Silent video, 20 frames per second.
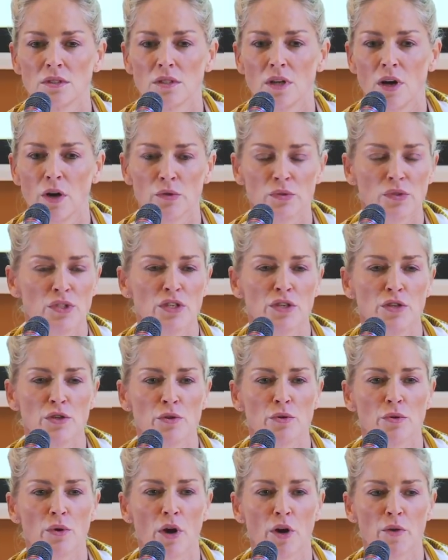only
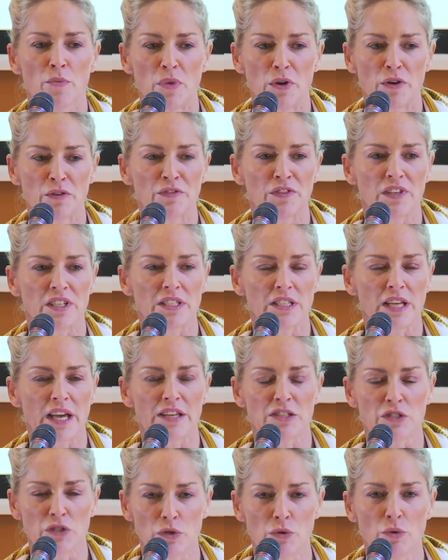you are perfect
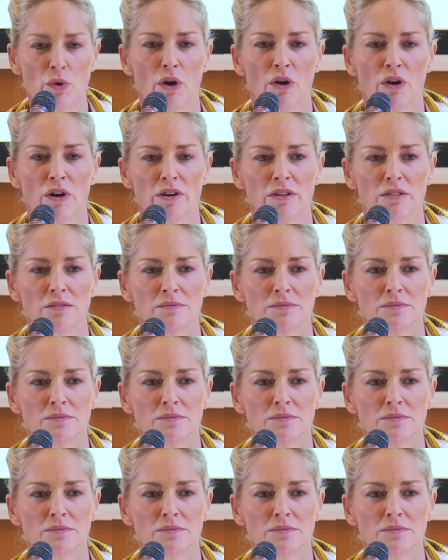as you are.